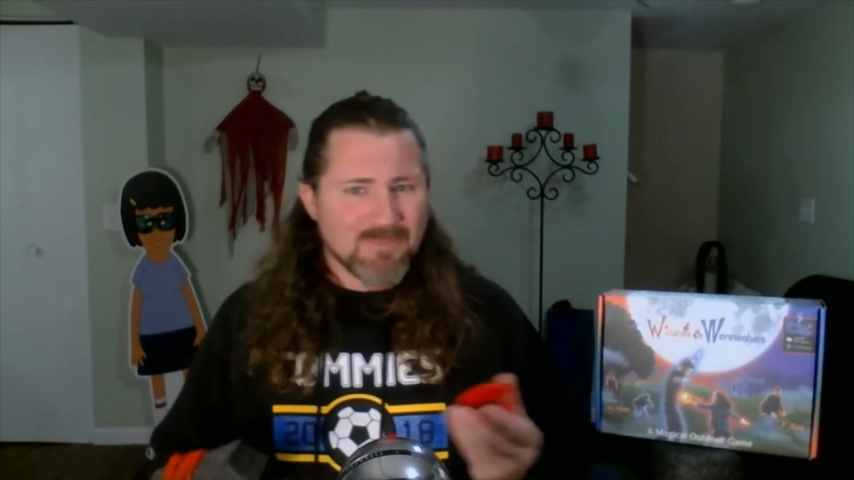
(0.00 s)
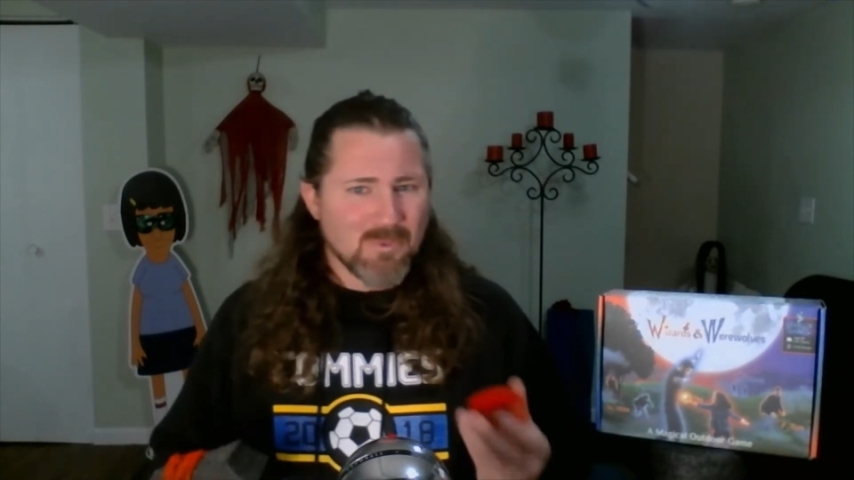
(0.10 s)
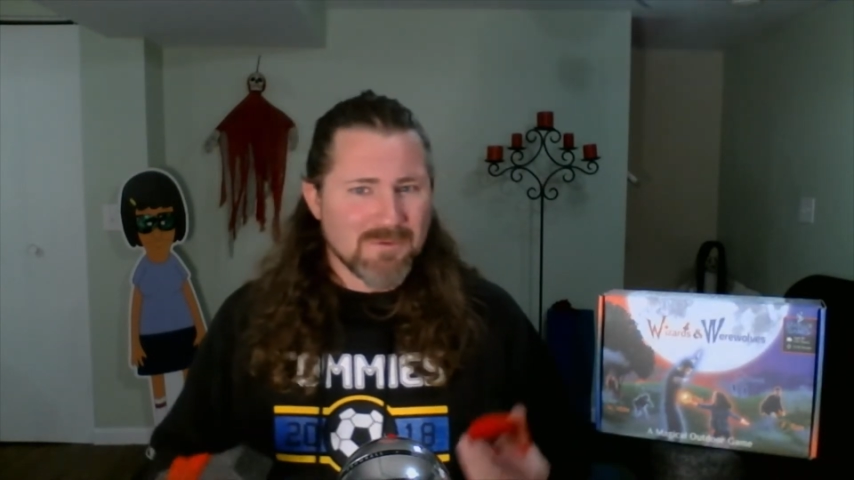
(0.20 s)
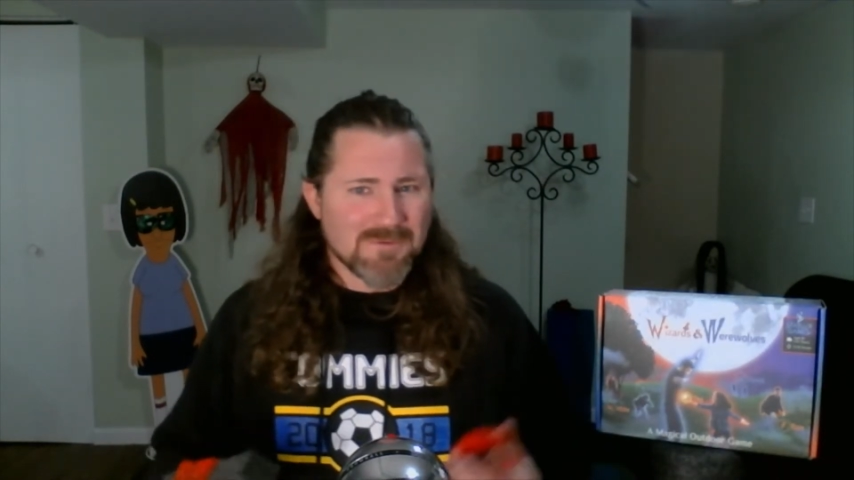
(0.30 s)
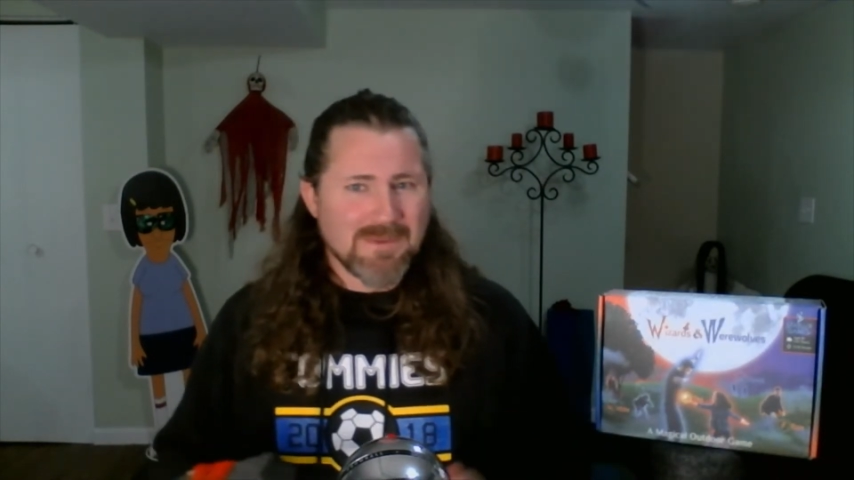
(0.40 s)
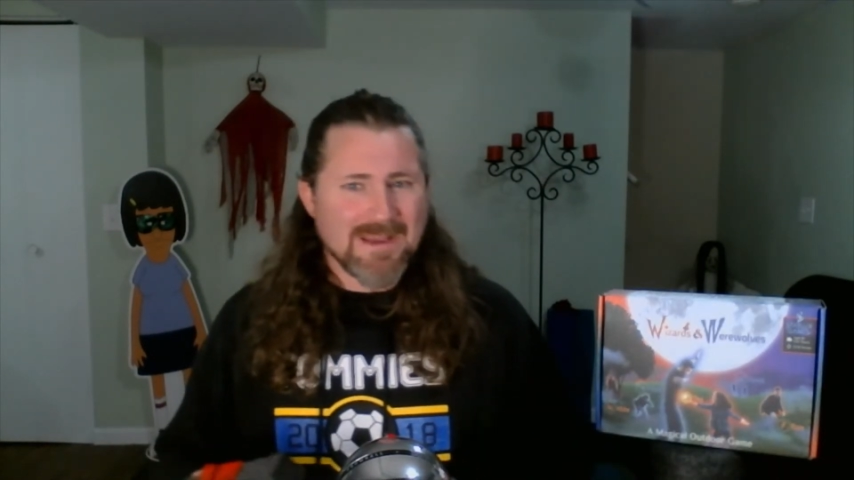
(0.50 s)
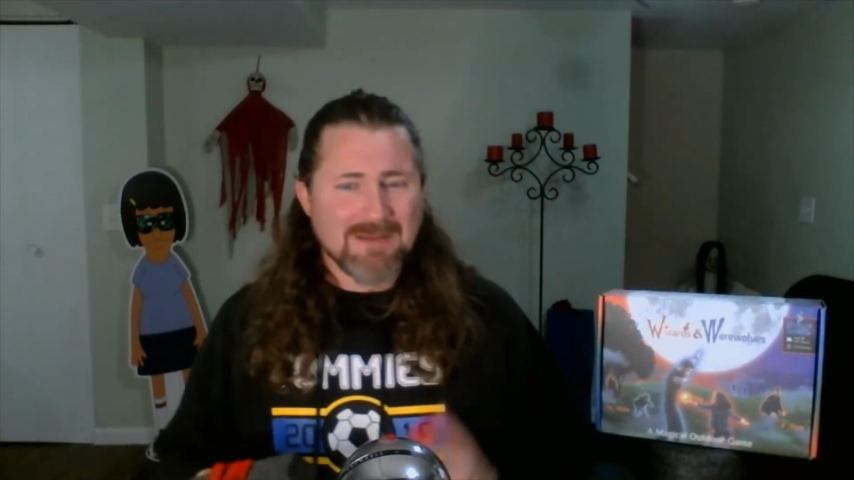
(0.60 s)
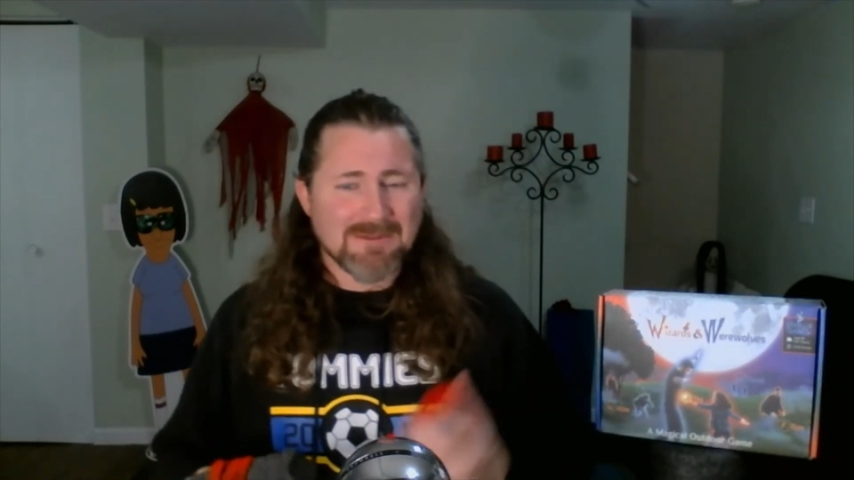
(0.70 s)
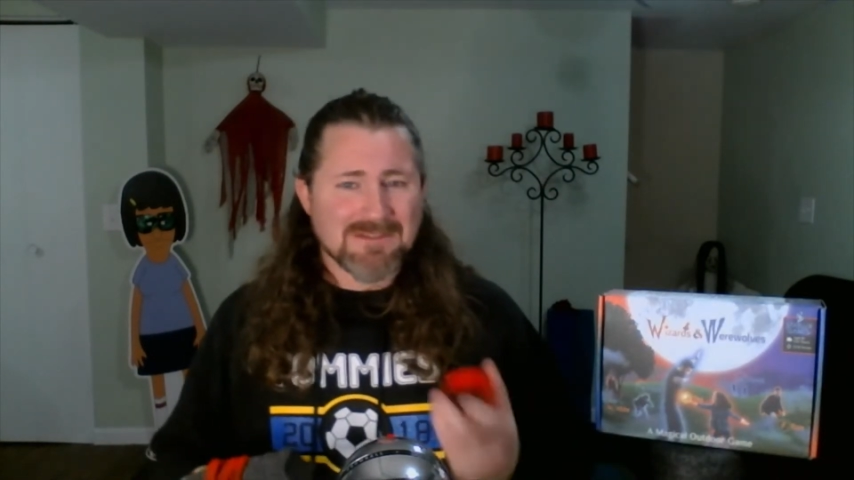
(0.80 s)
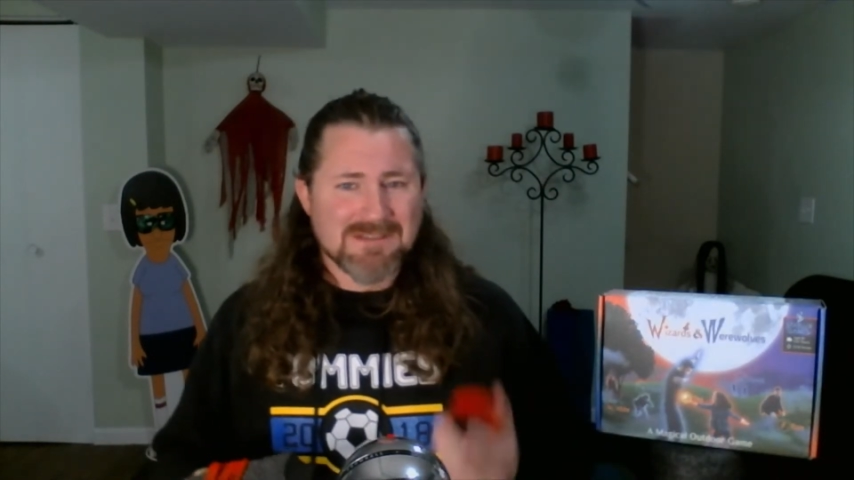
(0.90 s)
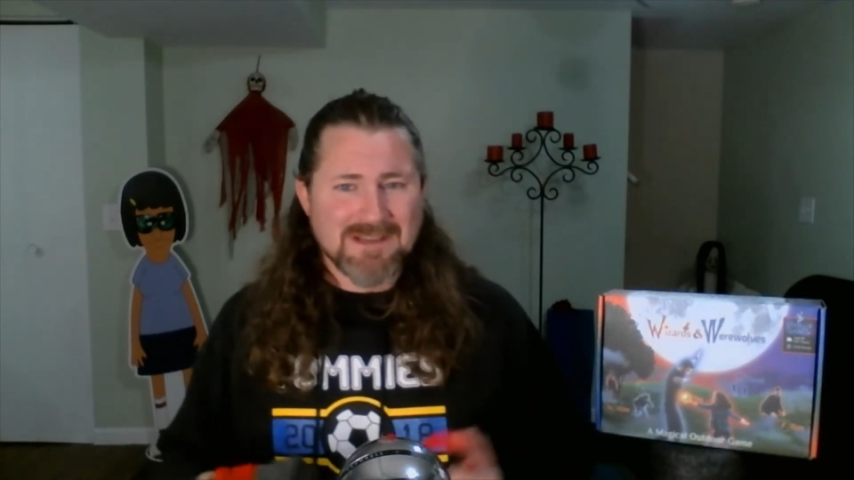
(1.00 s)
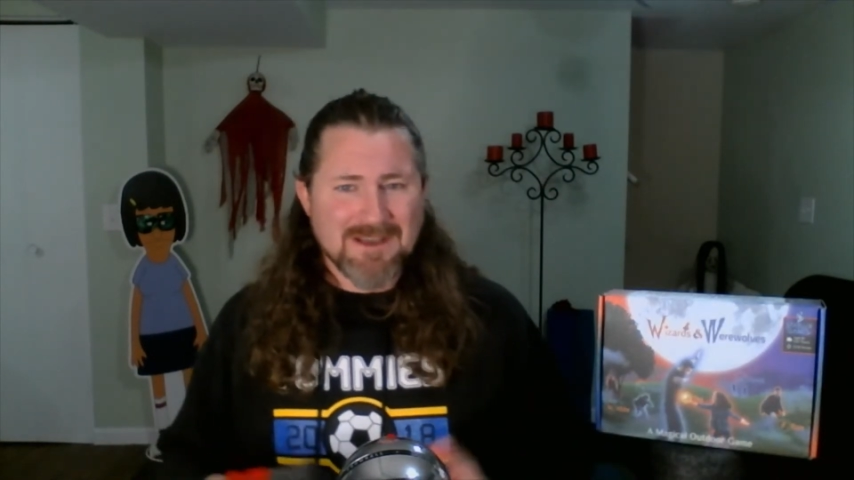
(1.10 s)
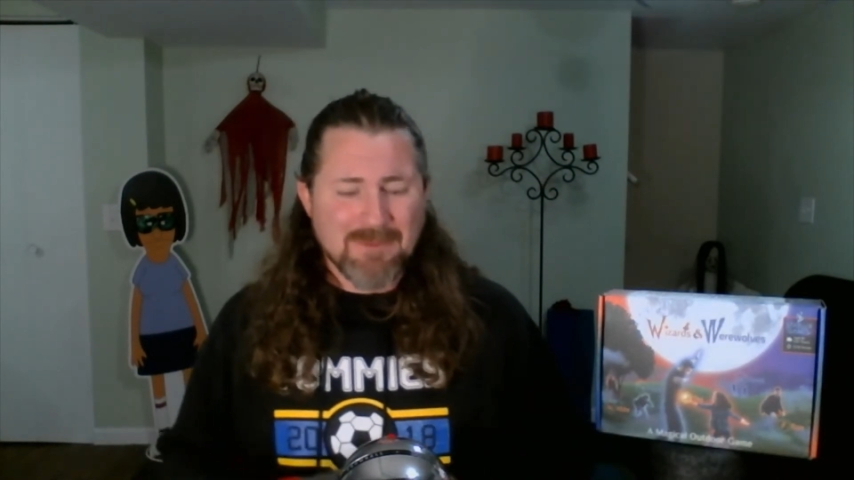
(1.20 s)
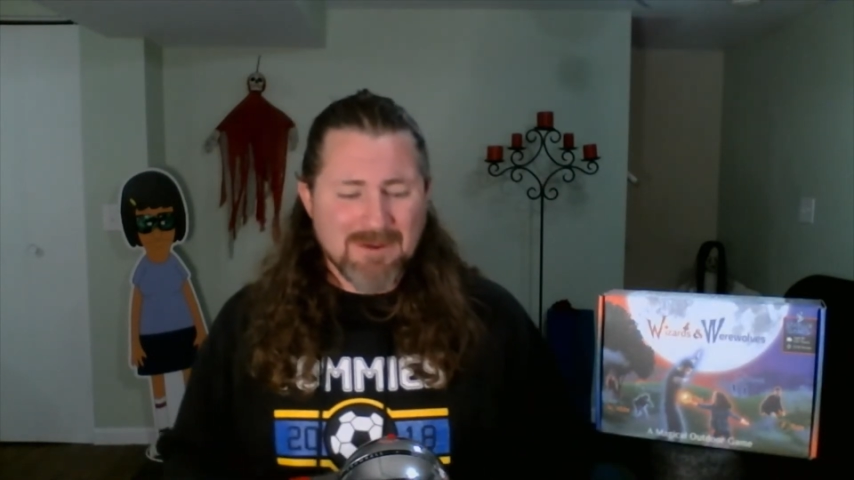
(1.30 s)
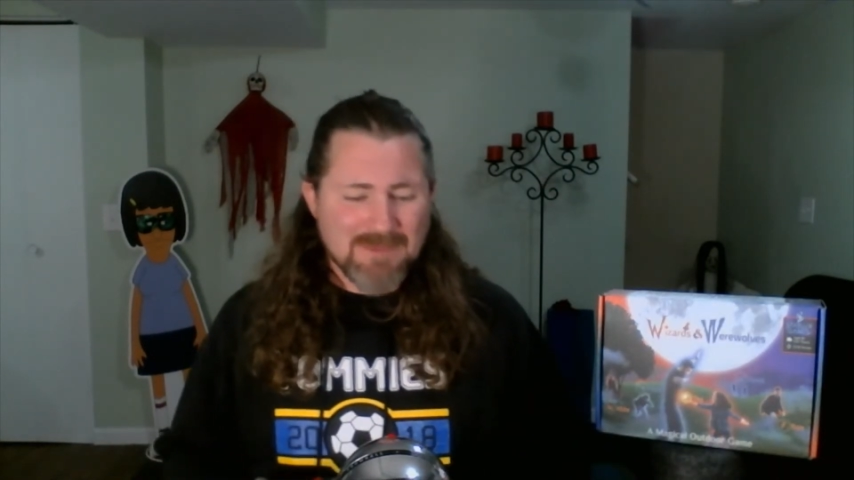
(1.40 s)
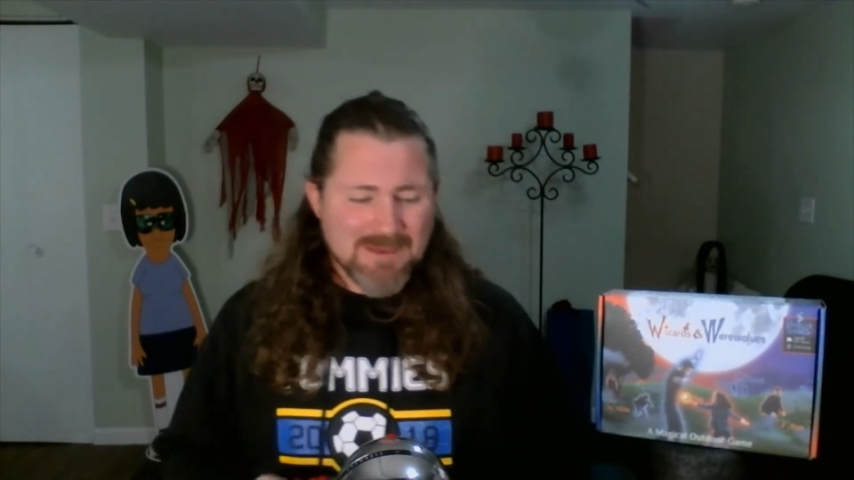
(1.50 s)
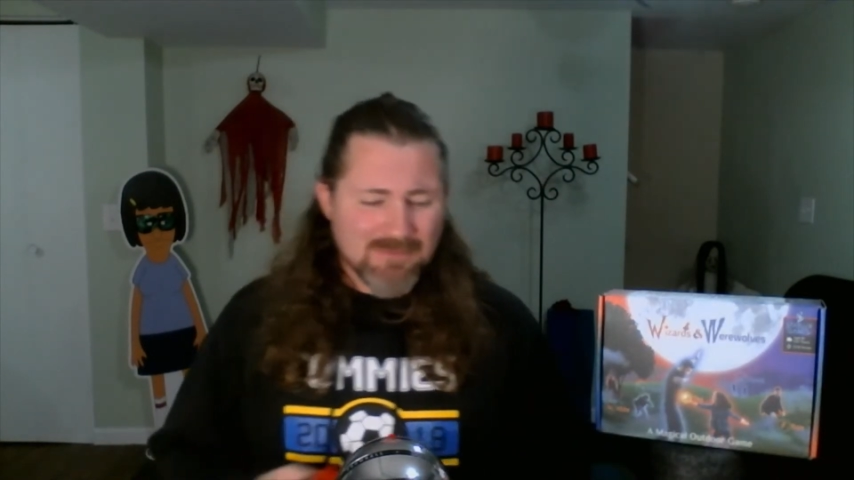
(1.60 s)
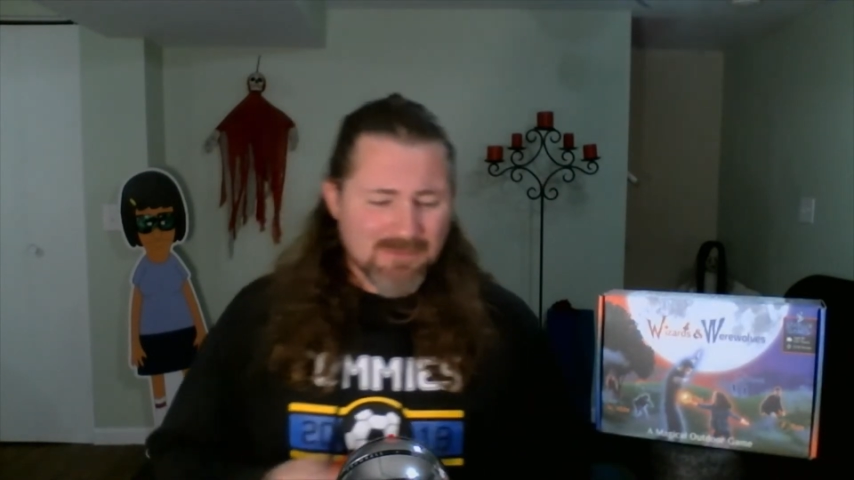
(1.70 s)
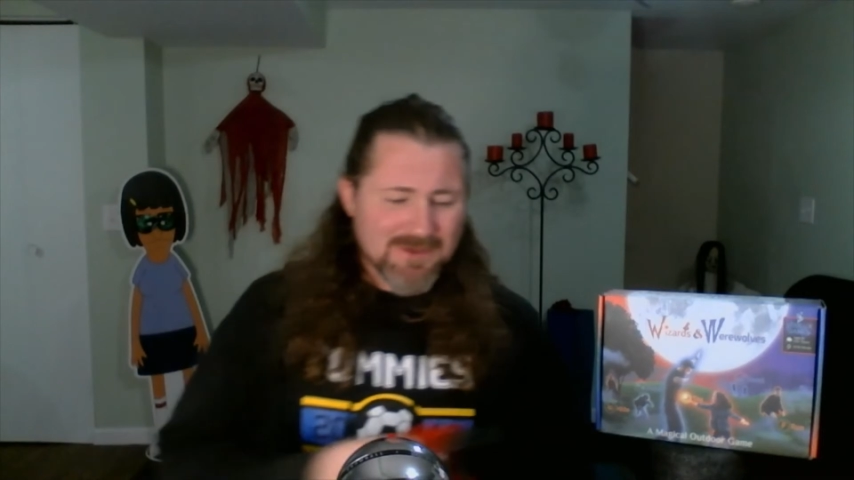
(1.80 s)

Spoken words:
wolves being able to sneak up on people,